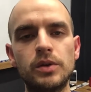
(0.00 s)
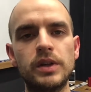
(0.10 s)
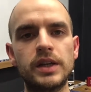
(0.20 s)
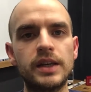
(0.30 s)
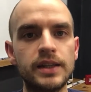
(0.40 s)

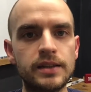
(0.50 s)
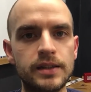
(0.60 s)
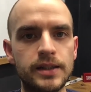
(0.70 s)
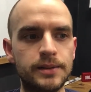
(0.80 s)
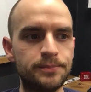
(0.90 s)
like, get
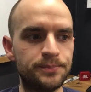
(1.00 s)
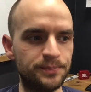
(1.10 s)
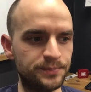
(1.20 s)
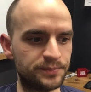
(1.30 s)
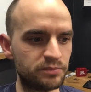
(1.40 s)

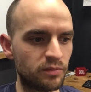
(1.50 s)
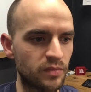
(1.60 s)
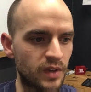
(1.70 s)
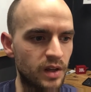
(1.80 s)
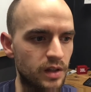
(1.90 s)

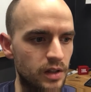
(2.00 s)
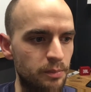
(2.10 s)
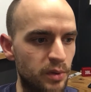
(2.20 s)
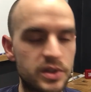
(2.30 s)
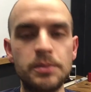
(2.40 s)
the
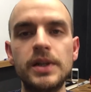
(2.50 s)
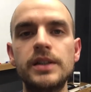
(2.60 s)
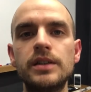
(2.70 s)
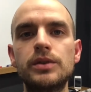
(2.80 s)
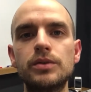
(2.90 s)

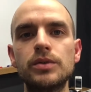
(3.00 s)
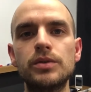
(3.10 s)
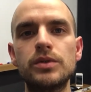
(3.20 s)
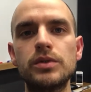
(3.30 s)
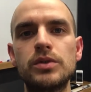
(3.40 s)
possibility to
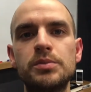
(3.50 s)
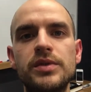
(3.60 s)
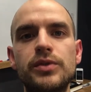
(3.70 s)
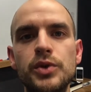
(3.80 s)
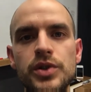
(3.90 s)
be
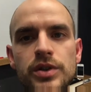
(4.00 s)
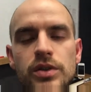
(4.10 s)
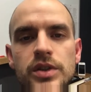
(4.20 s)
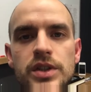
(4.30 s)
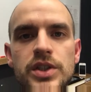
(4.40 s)
featured
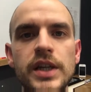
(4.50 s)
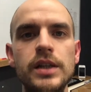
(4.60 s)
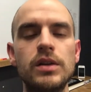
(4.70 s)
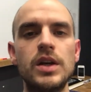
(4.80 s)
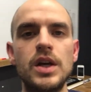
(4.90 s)
on his channel.